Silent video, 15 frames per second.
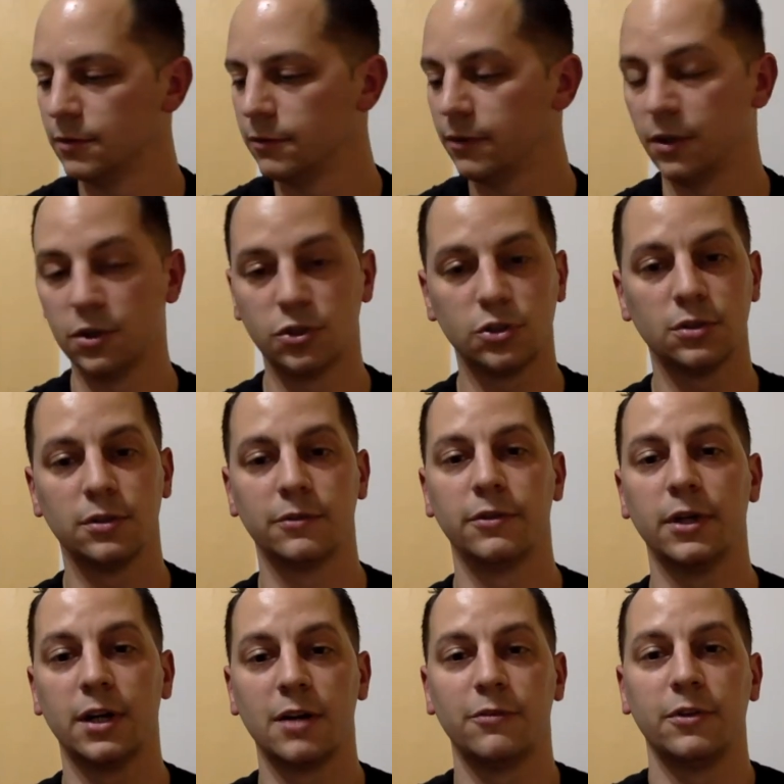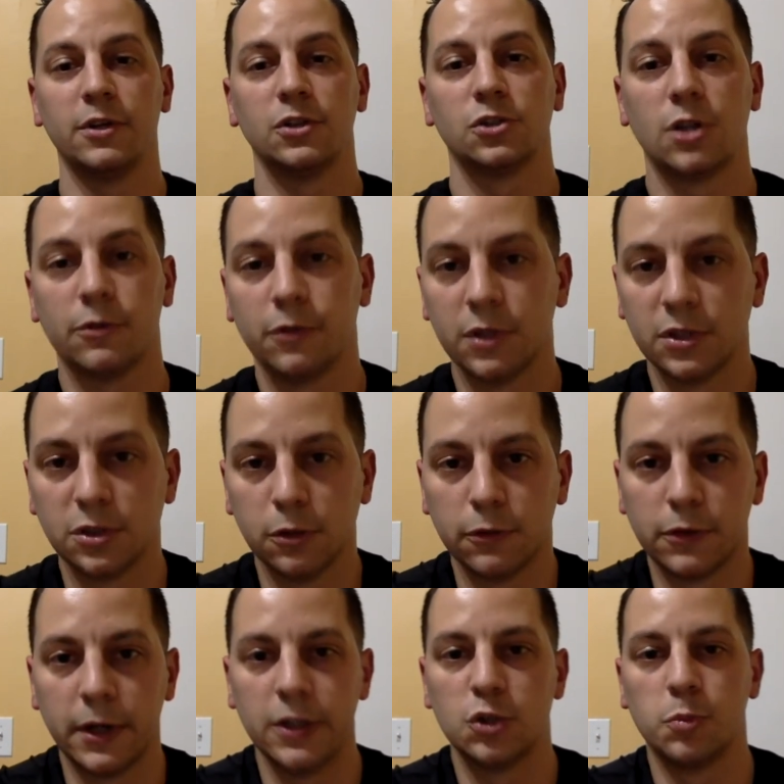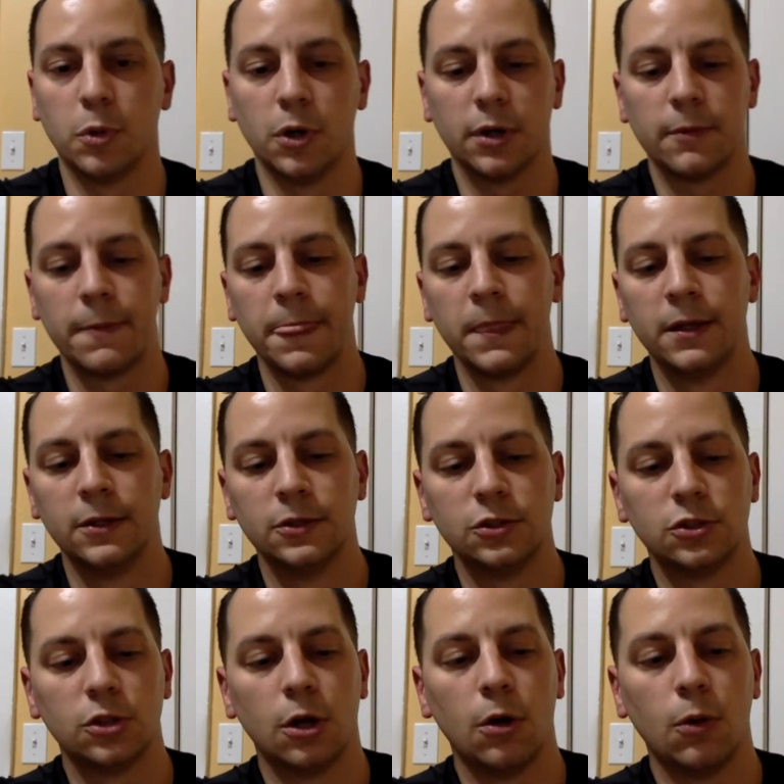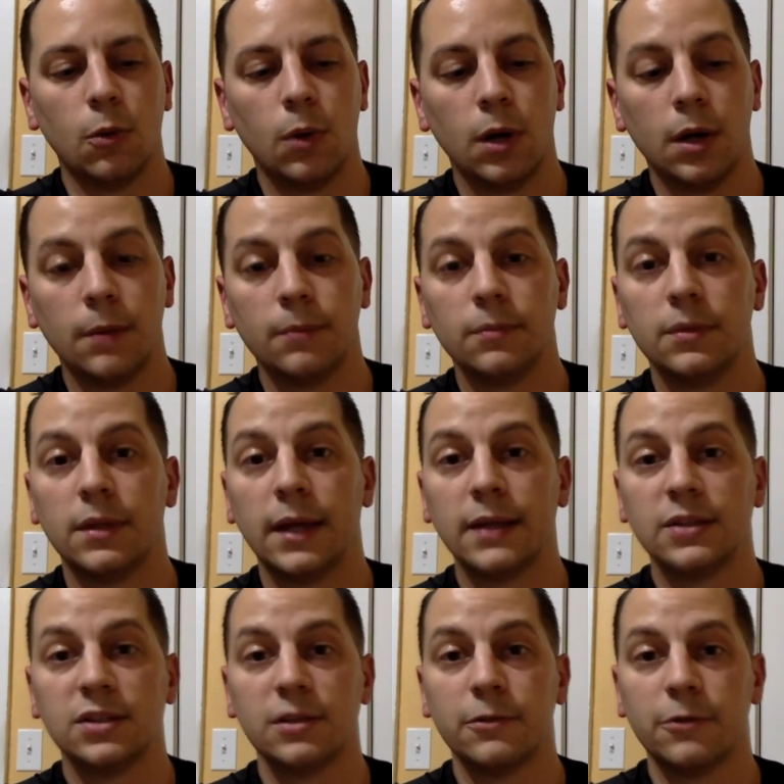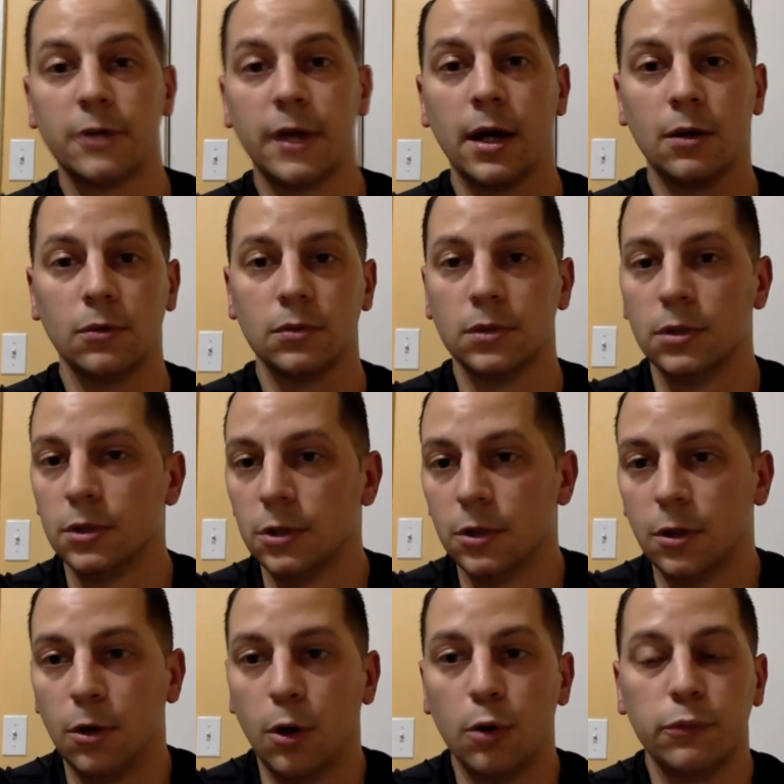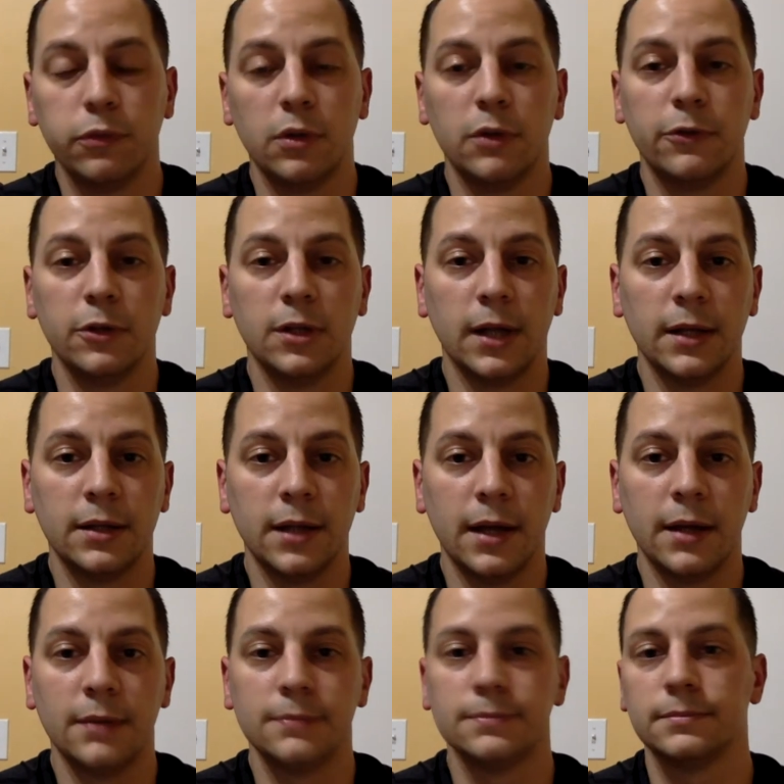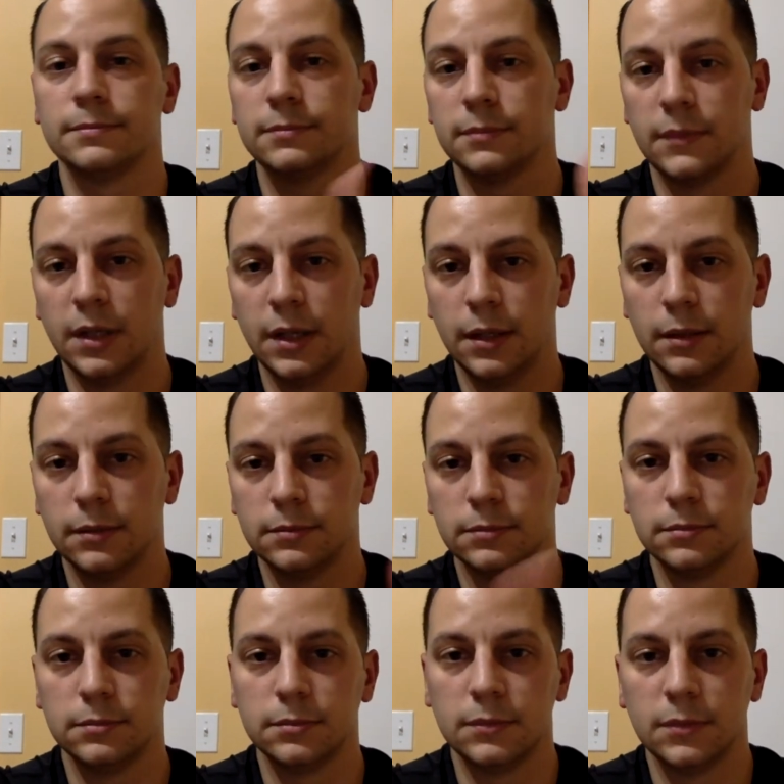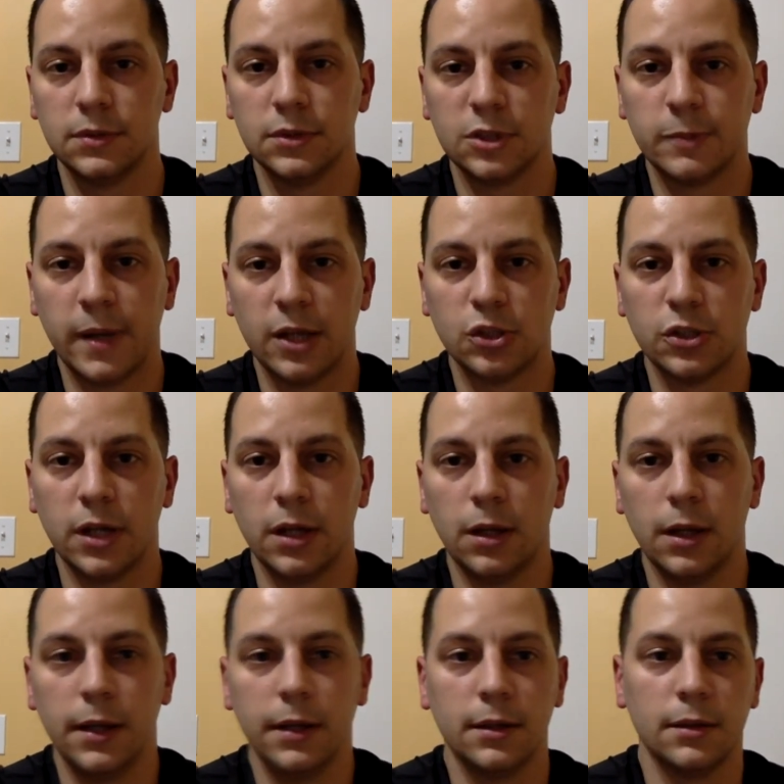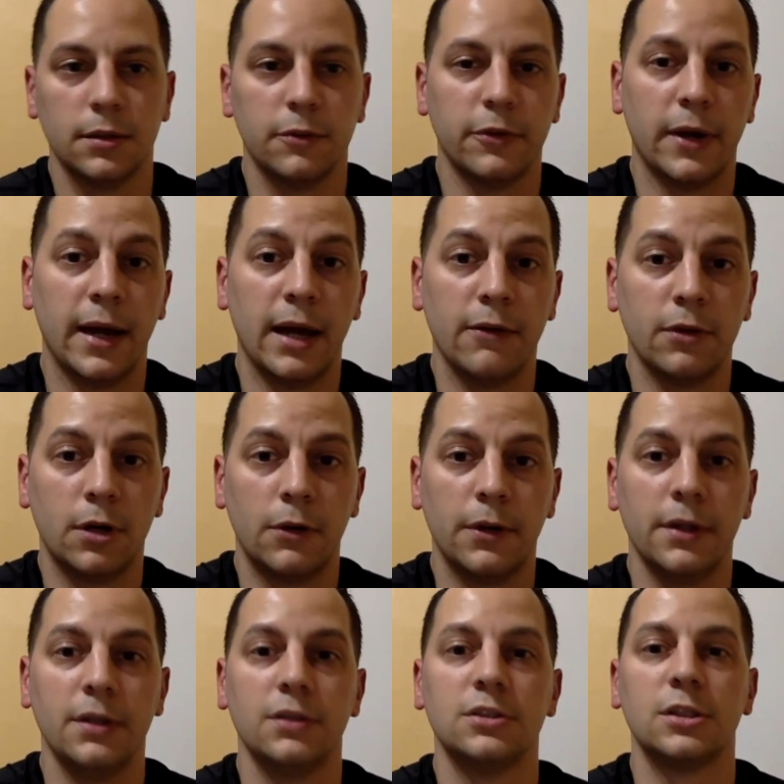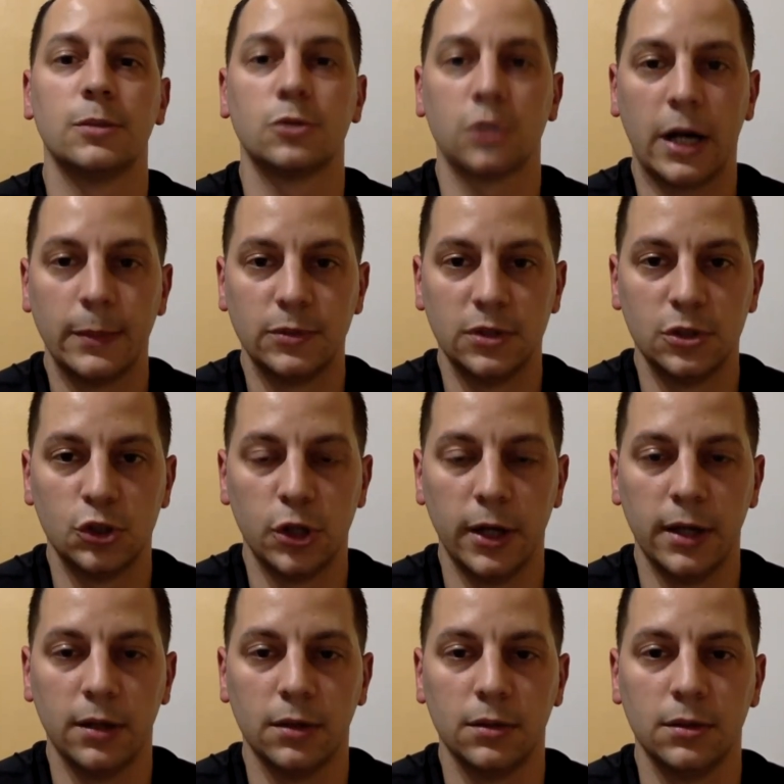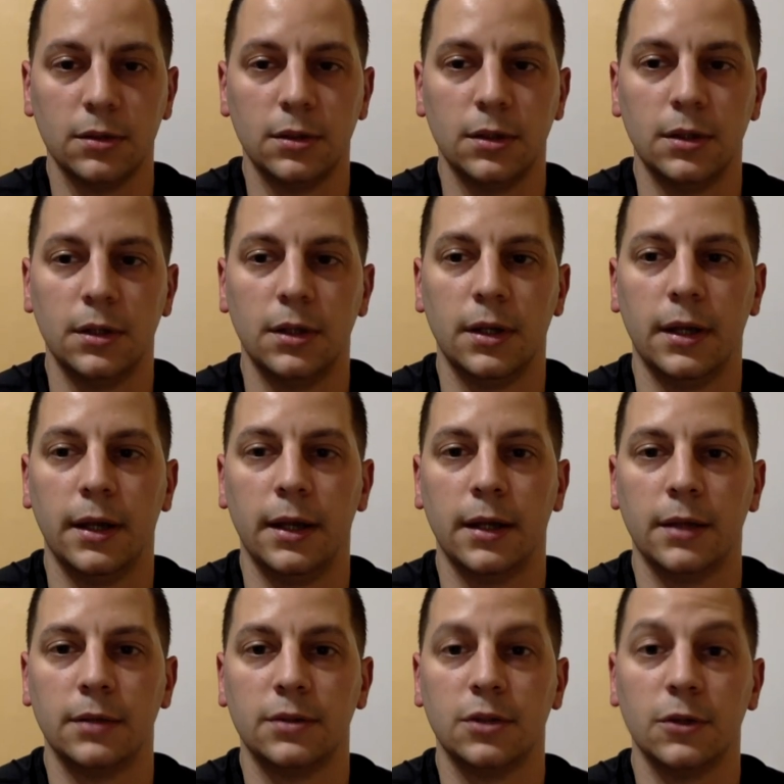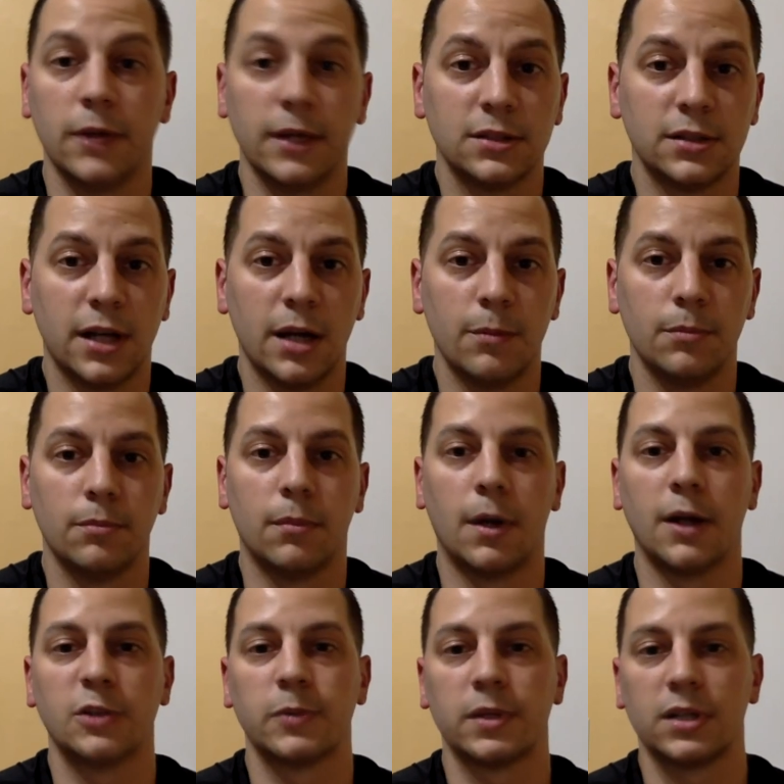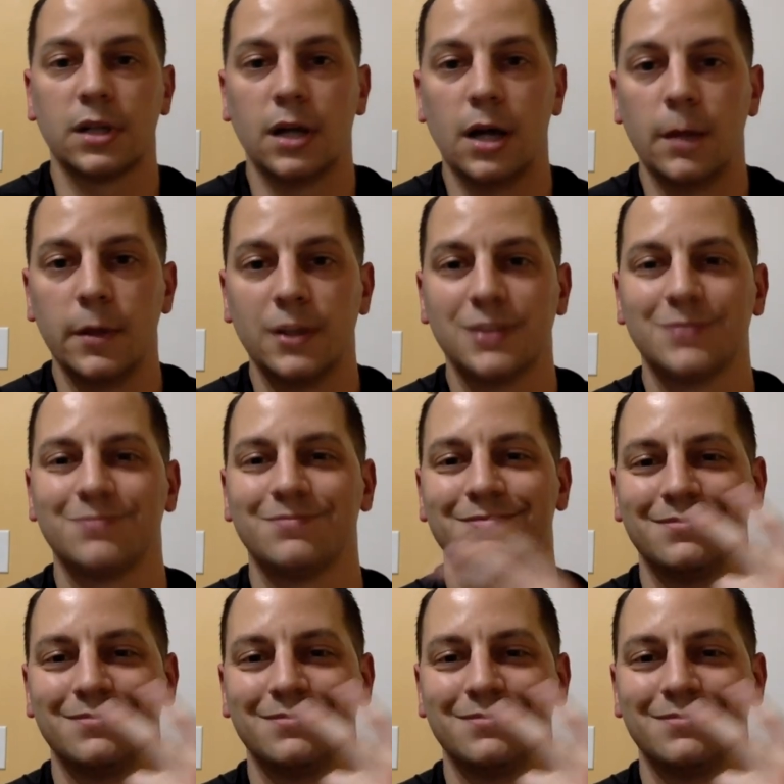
Figured I'd finish off with a Silver Age book. So that's it for now. Hopefully if you like that, smash that like. If you haven't already, subscribe to the channel. And until next time, Mark's with the Comics.